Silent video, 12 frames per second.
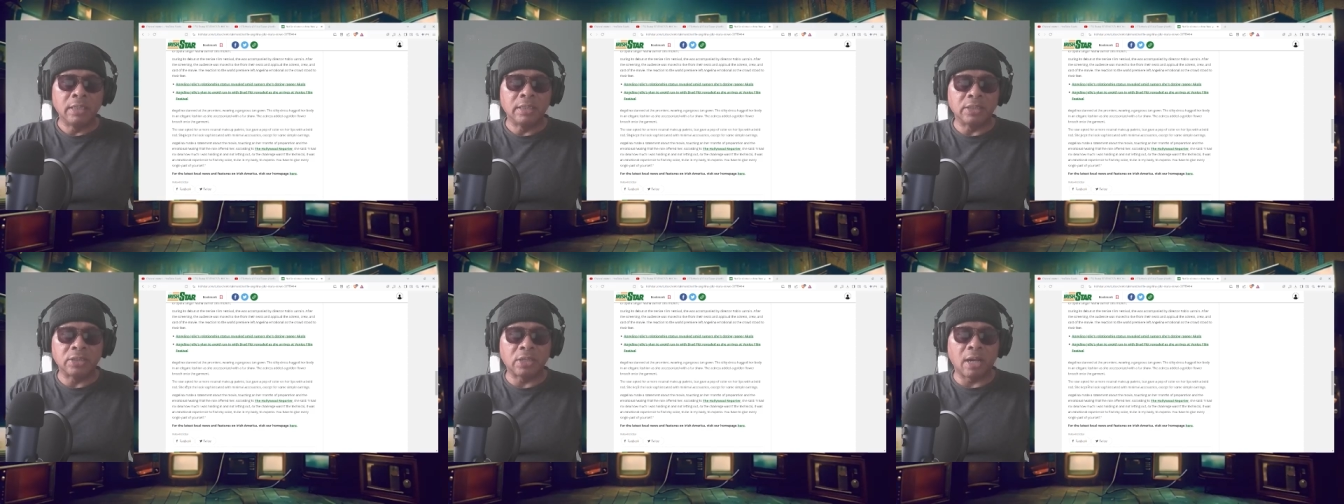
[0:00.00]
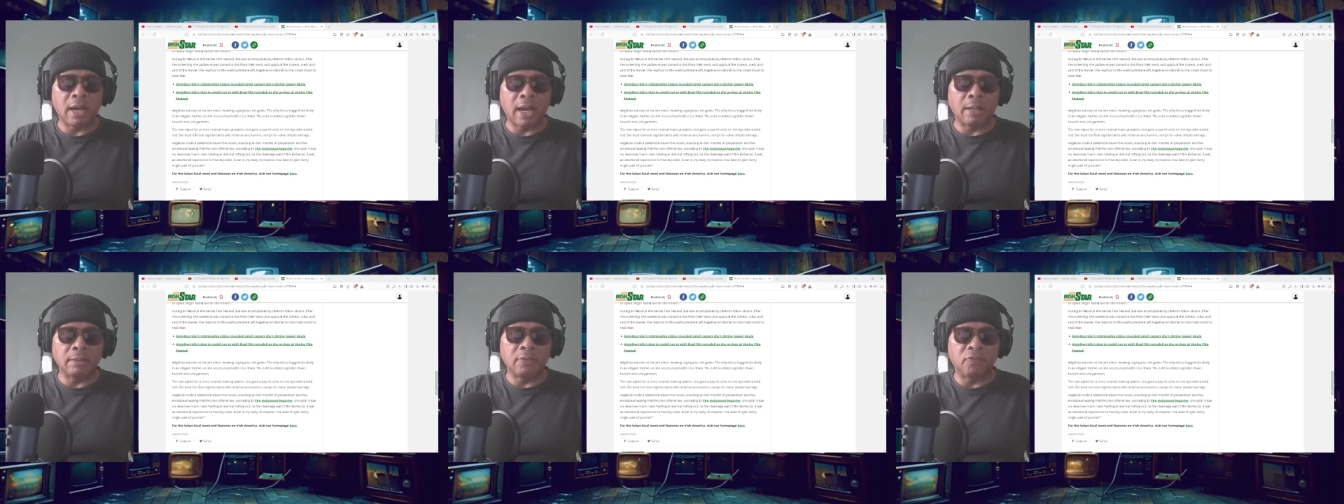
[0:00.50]
The star
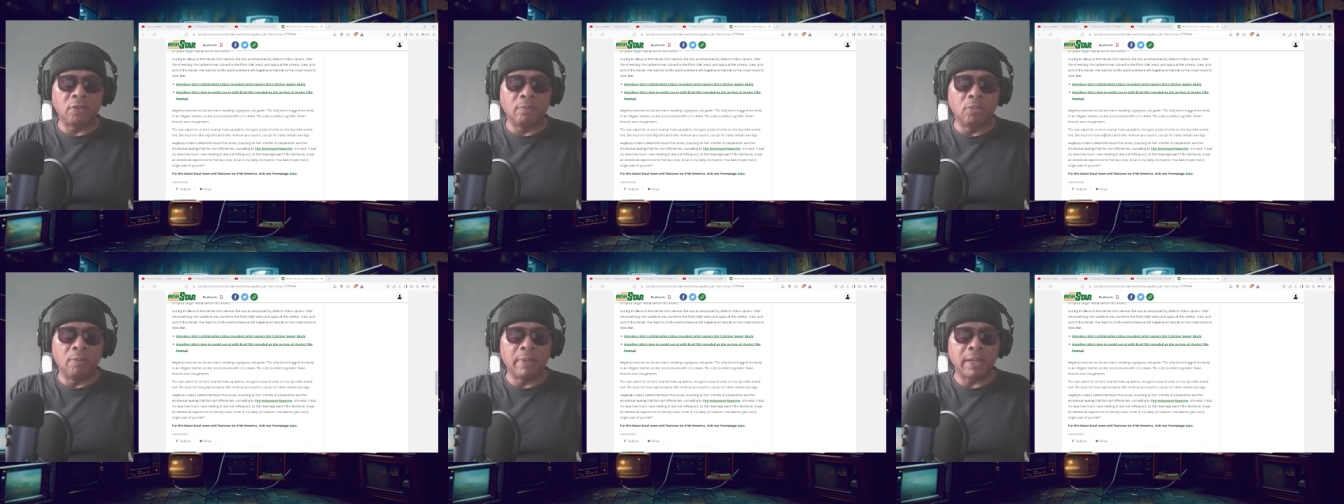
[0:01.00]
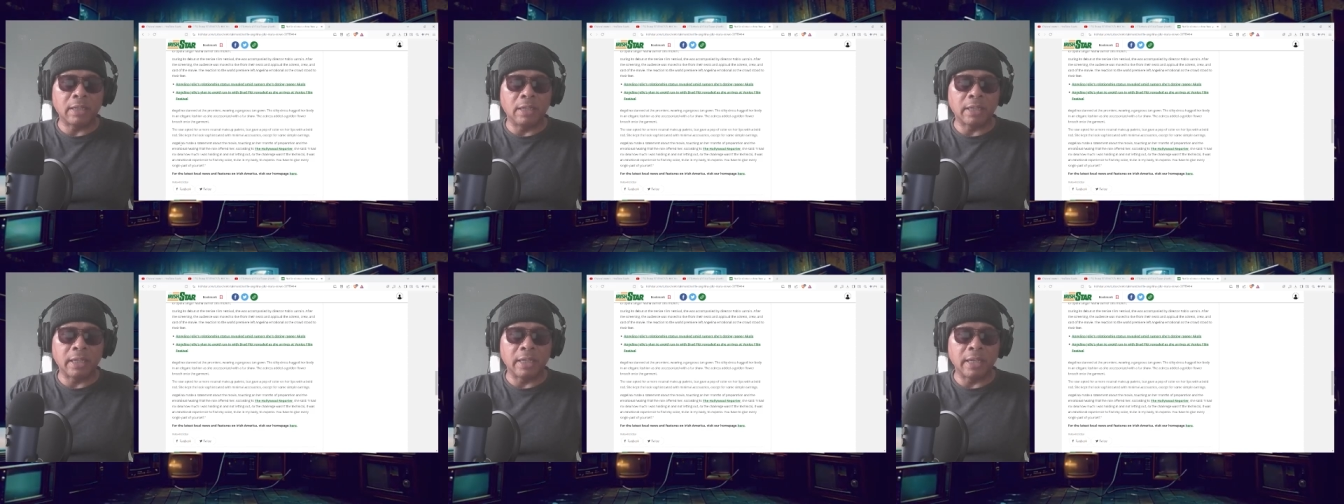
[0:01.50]
opted for more
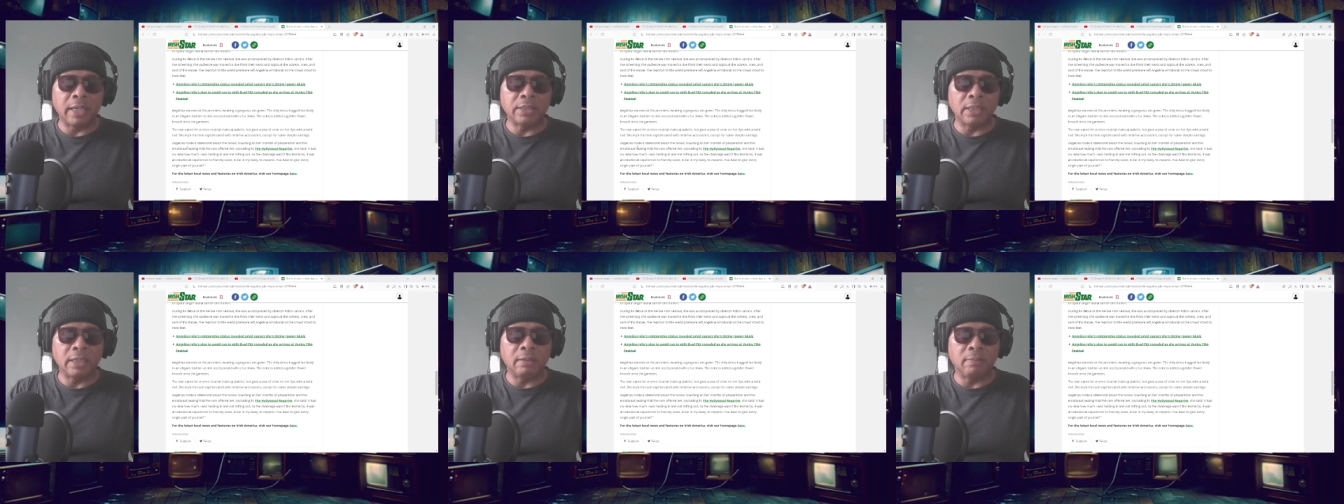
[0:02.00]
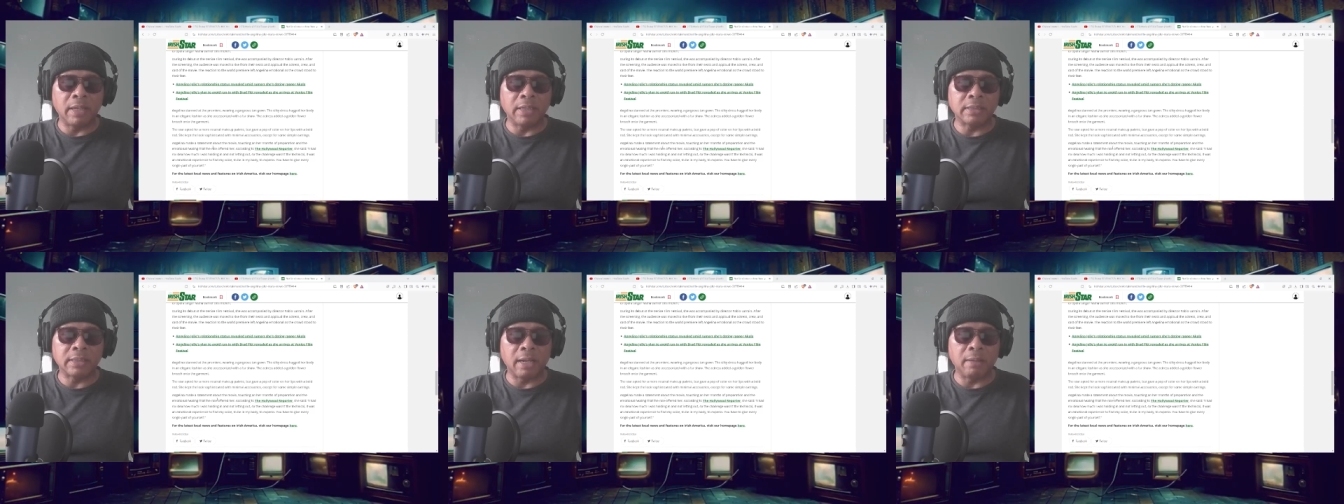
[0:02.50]
makeup. Okay, Angelina made a
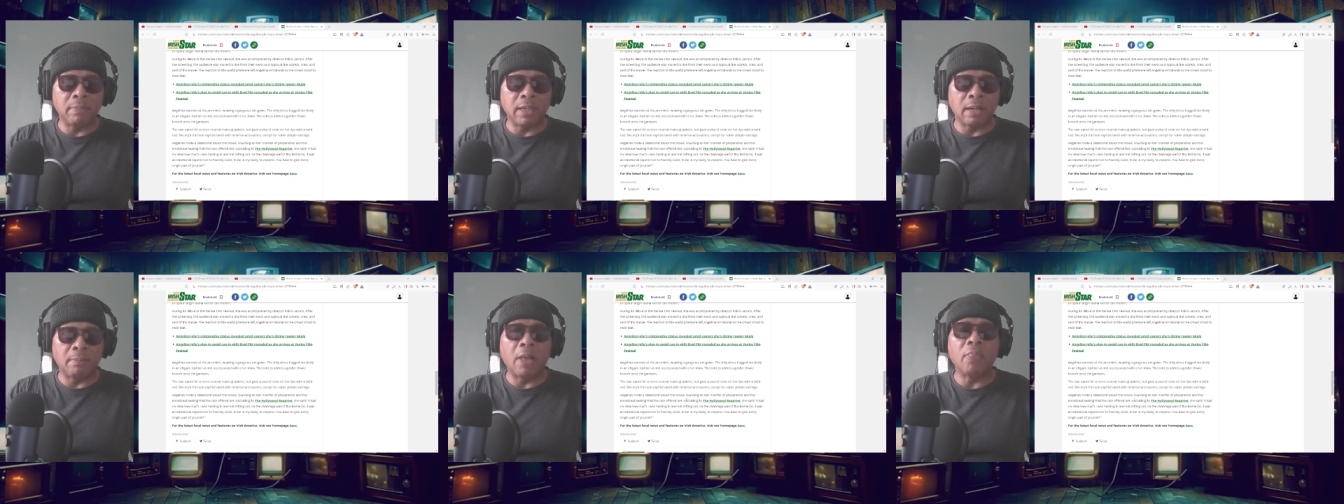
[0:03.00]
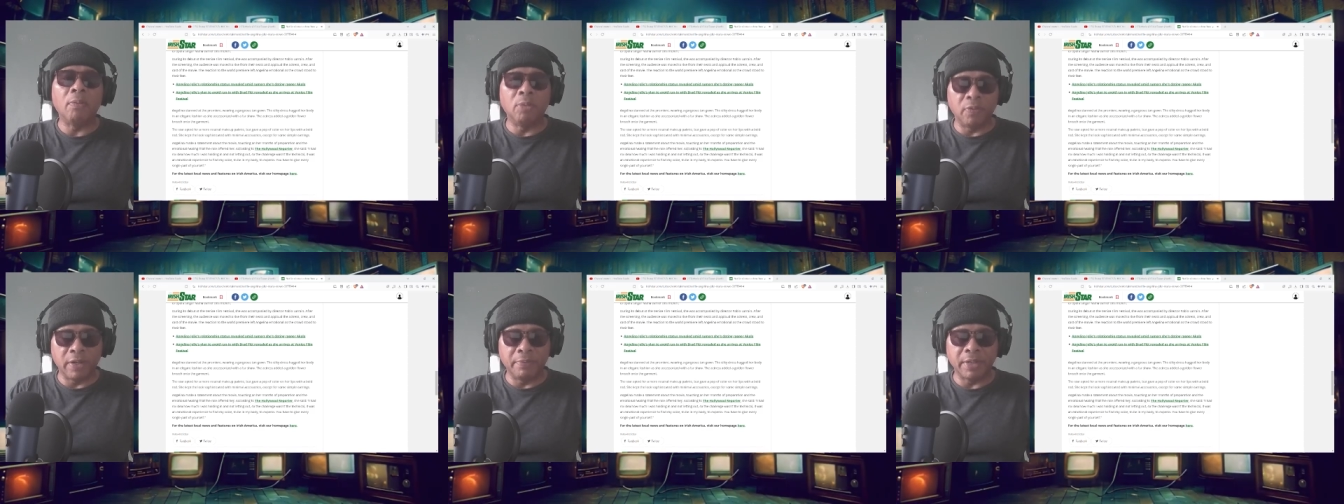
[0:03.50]
statement about the
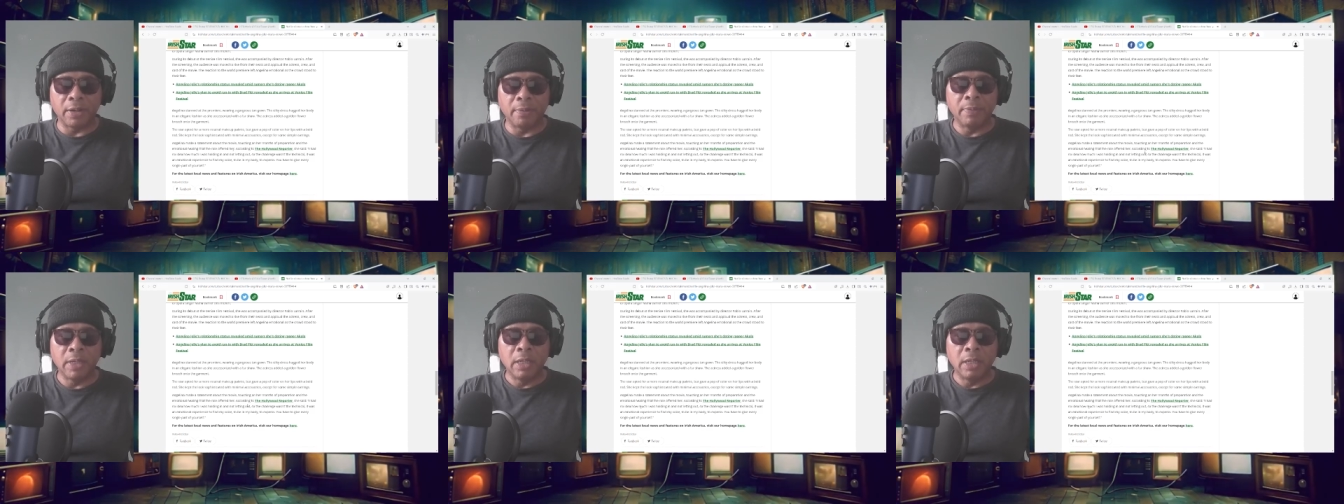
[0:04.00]
movie. Here we go.